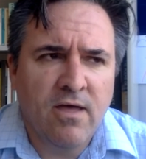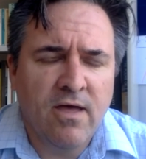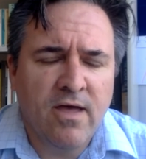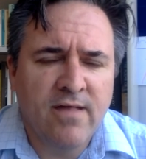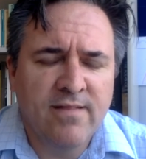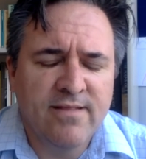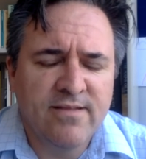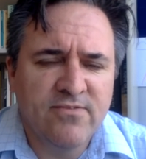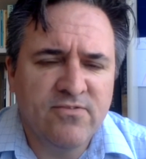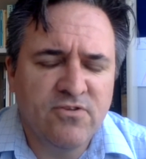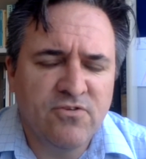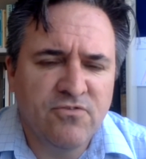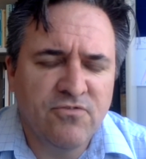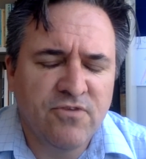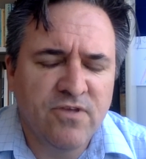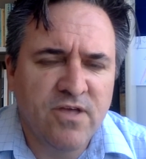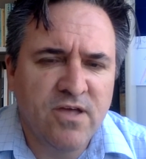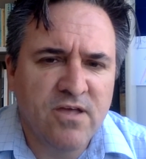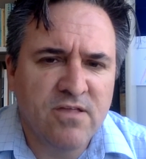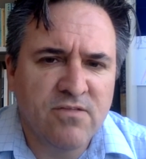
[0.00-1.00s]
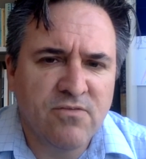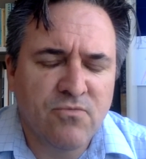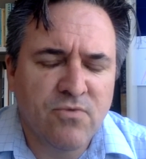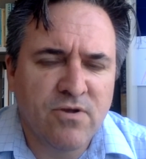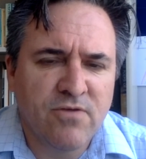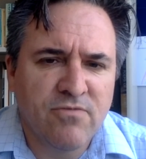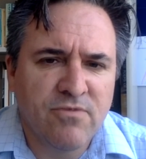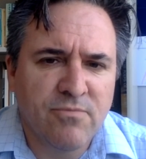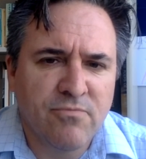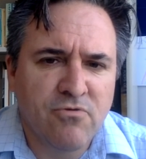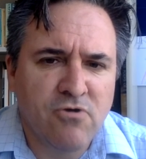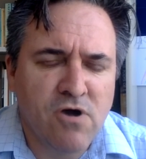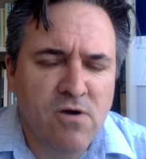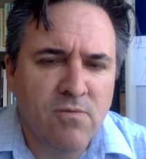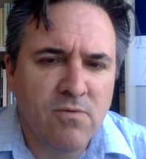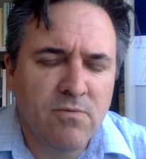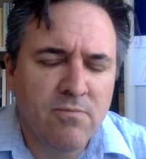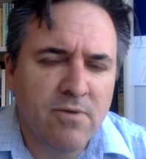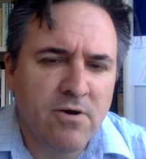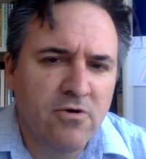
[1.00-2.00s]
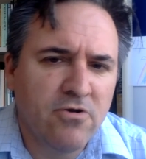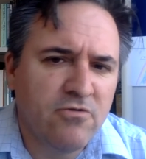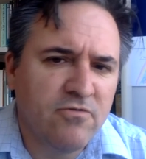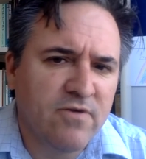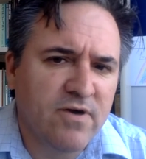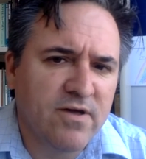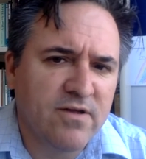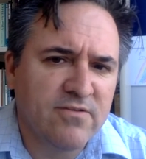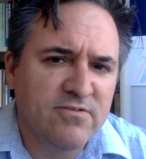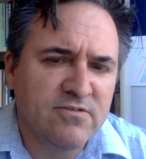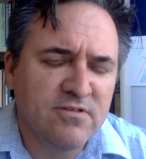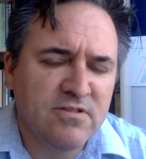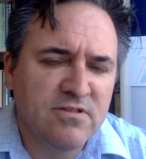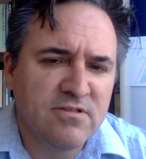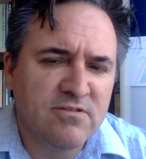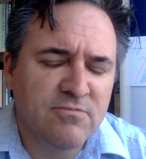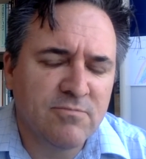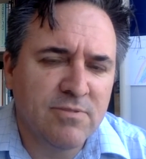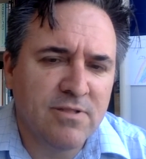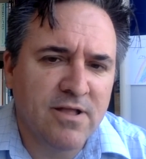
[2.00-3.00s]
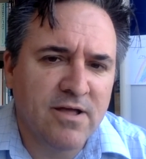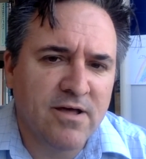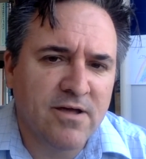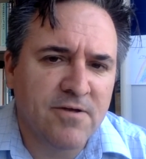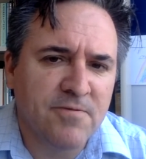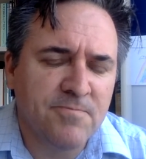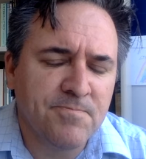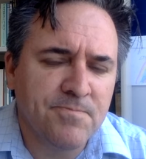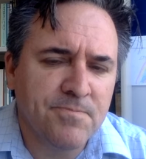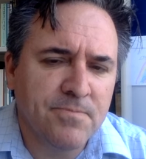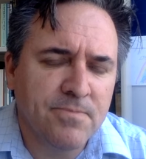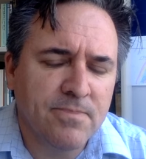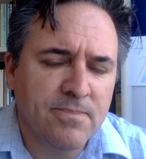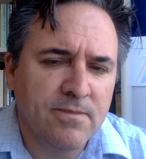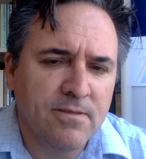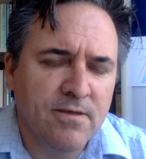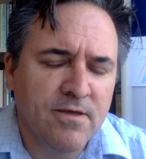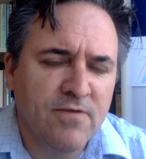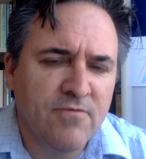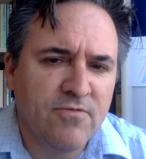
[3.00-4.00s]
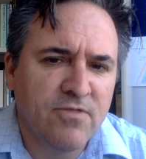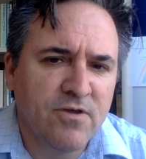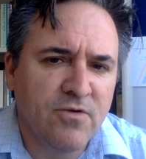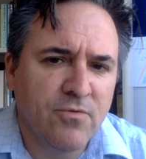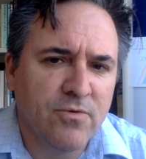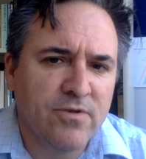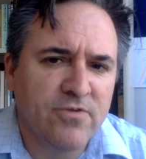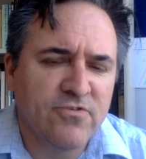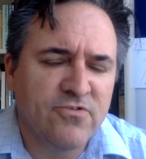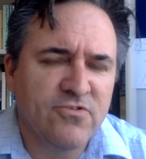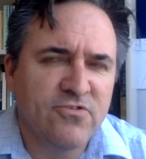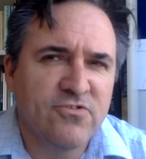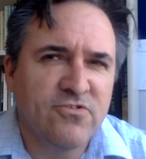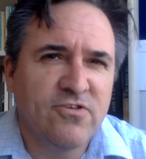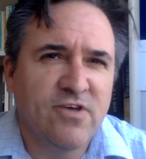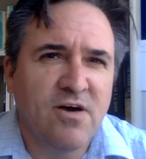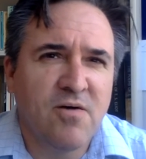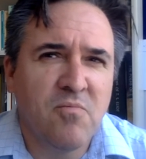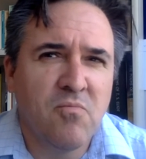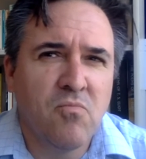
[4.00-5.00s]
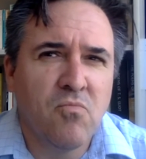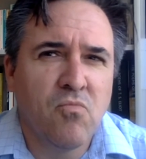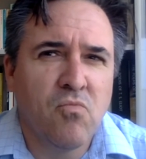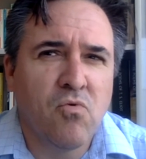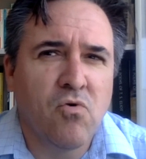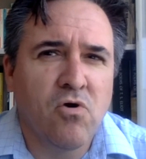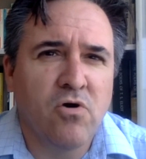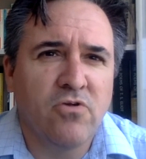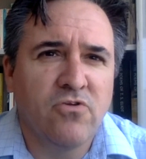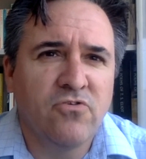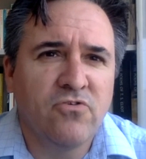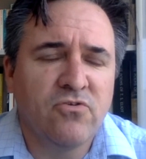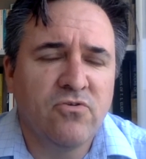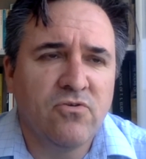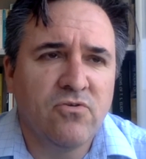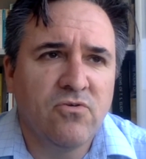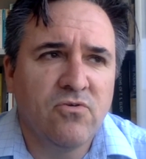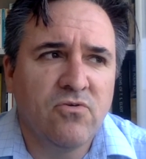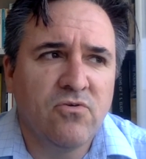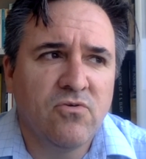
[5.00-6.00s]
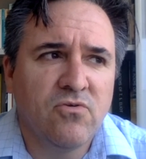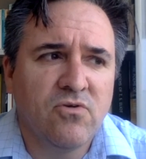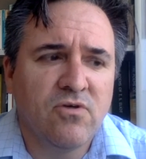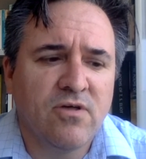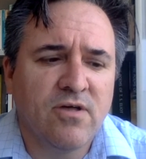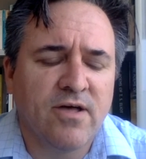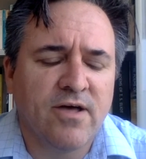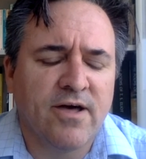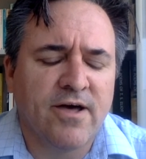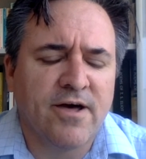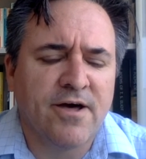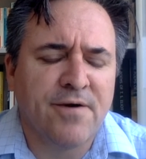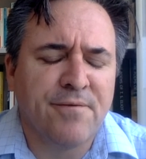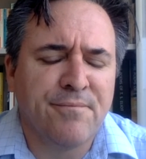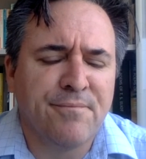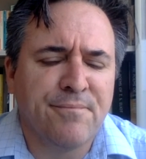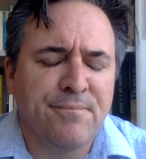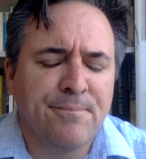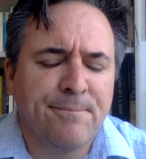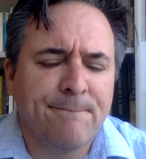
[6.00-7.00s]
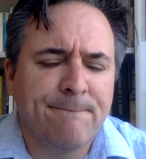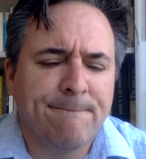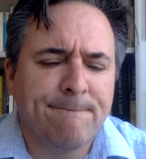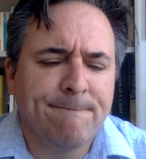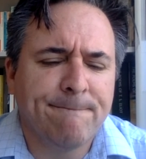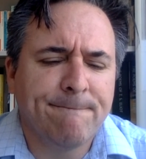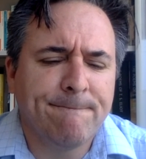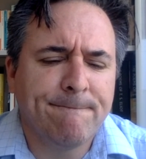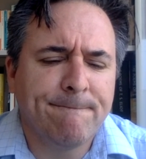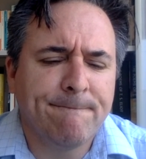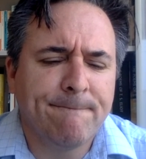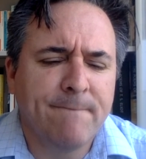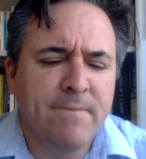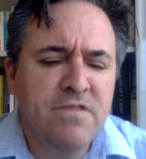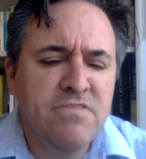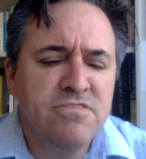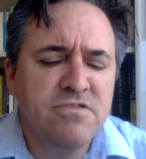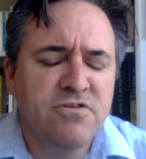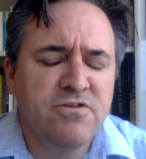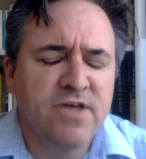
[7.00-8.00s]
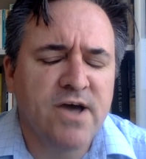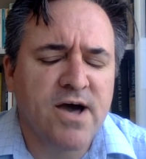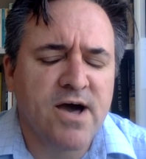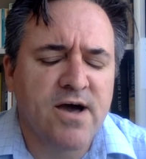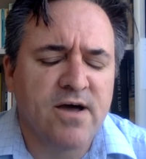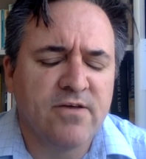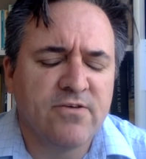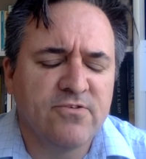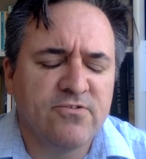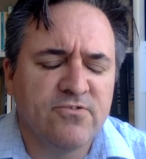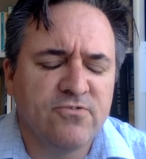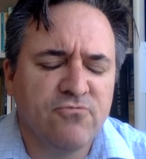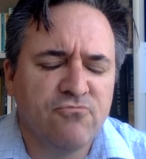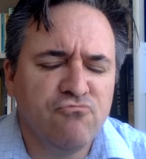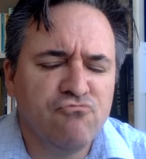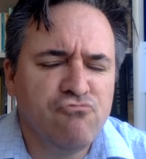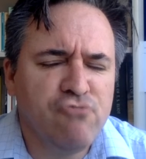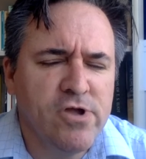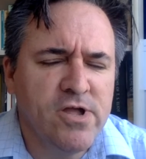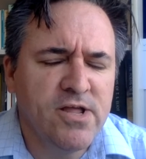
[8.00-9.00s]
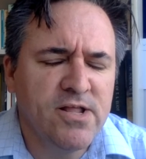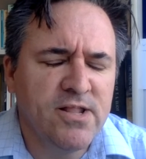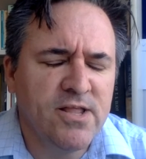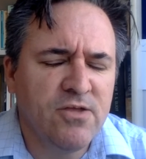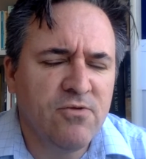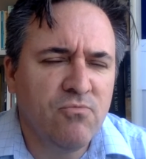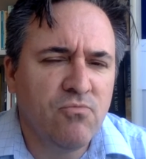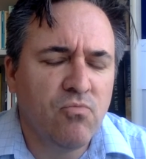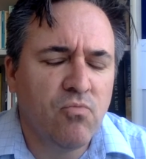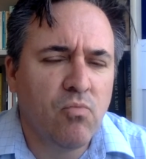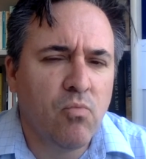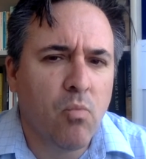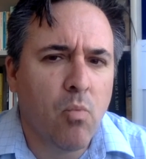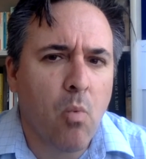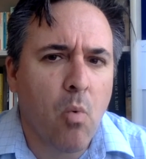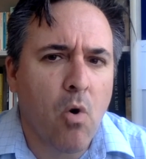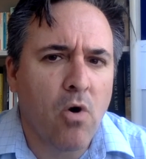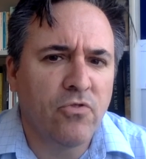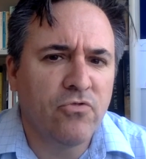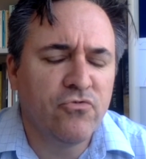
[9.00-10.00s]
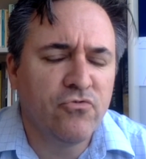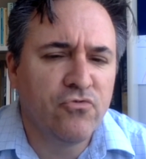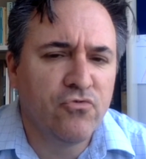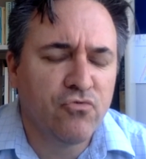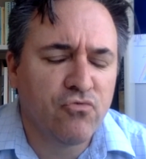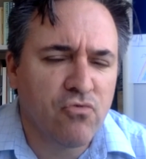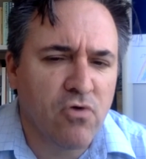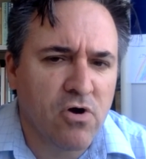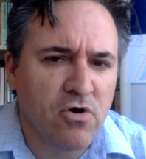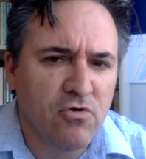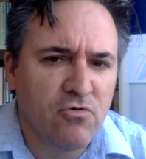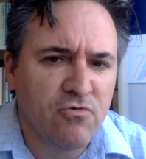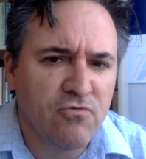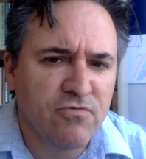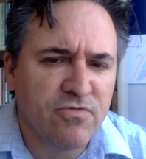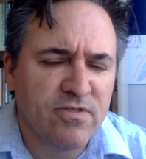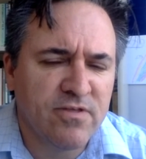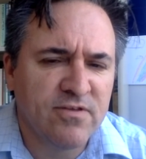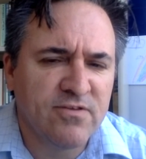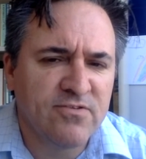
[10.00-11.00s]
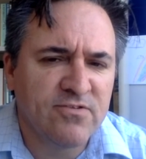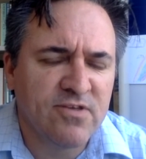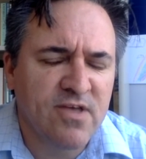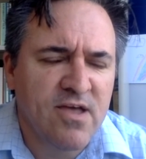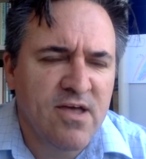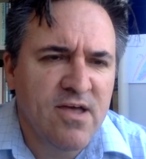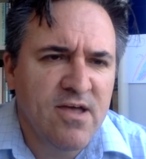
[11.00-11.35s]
And let's not forget that one of the primary motivators in this play, even though we're somewhat um, in the dark as to really what drove these.